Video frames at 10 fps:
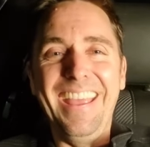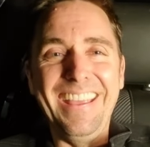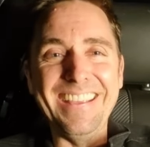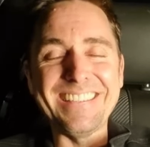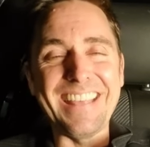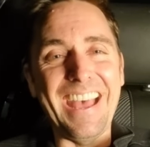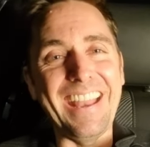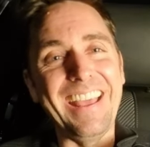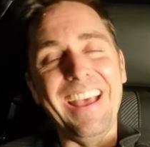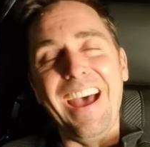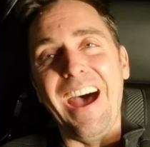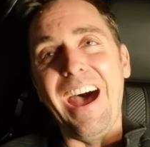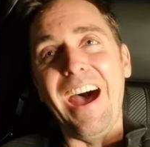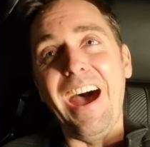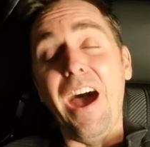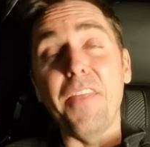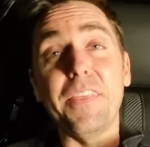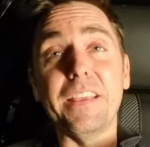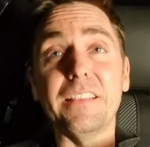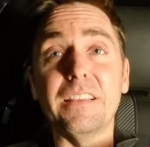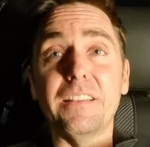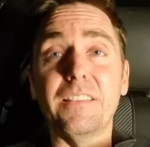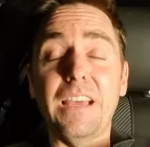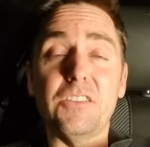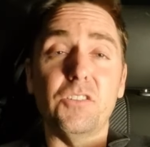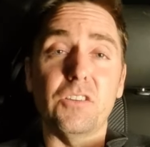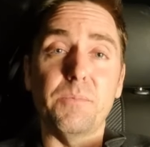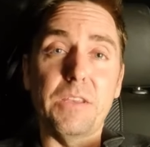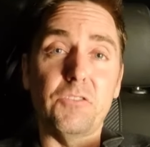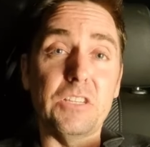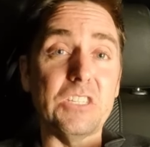is that I think that that documentary